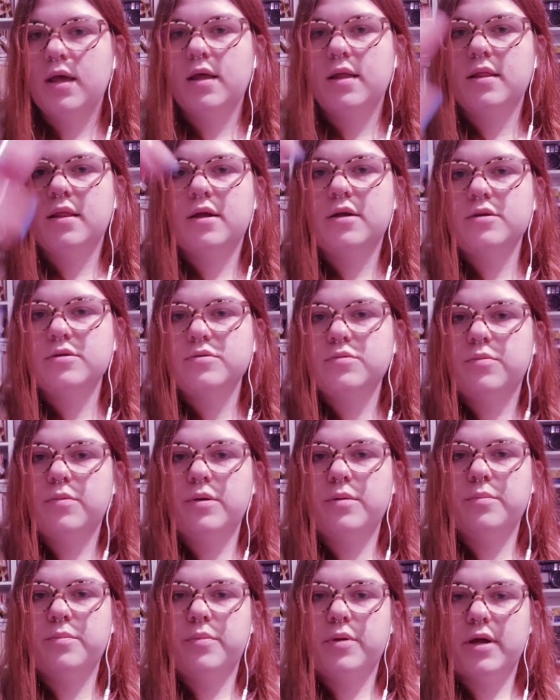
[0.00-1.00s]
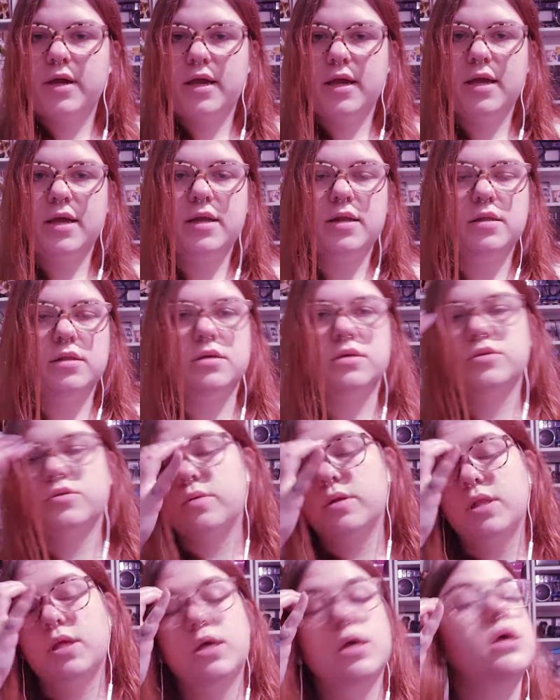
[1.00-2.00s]
there's 1 braid. It looks really
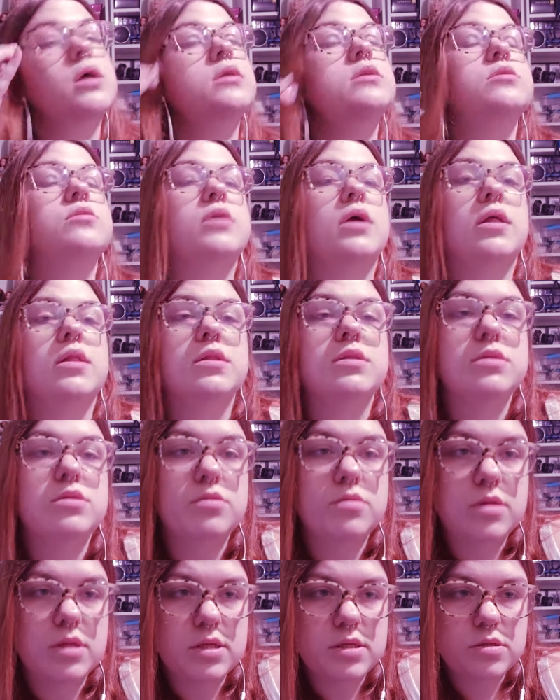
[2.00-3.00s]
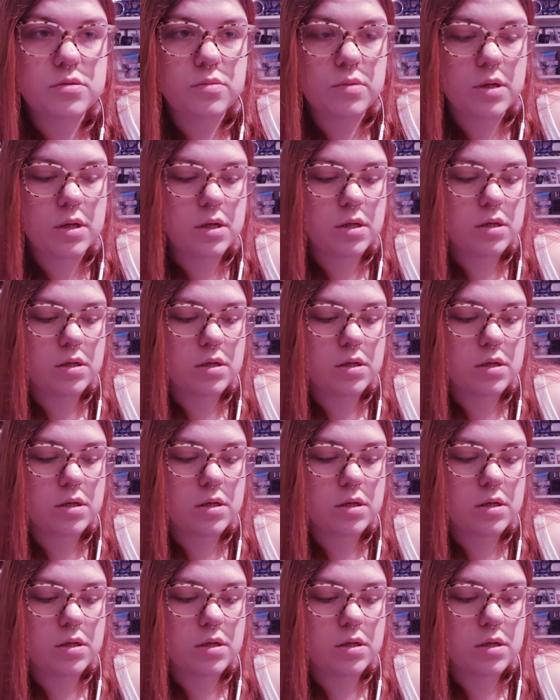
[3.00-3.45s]
now let's do this one.